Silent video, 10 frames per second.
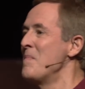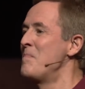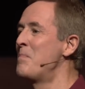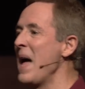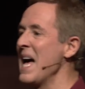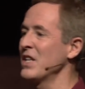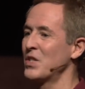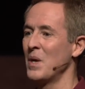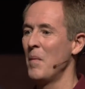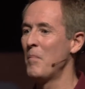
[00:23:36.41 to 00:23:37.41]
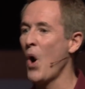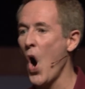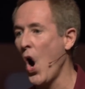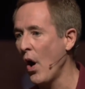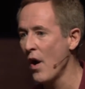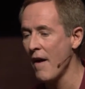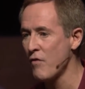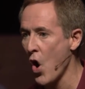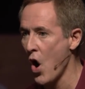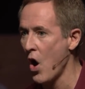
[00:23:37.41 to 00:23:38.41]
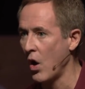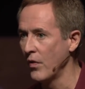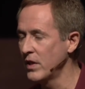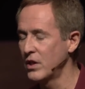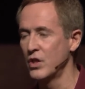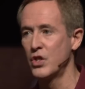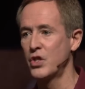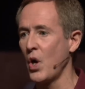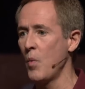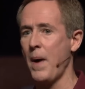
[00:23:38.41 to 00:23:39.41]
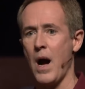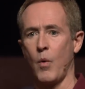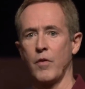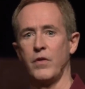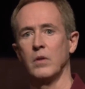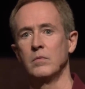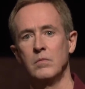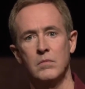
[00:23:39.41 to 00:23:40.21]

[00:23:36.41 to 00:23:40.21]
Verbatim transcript: the best part of all. This is so powerful.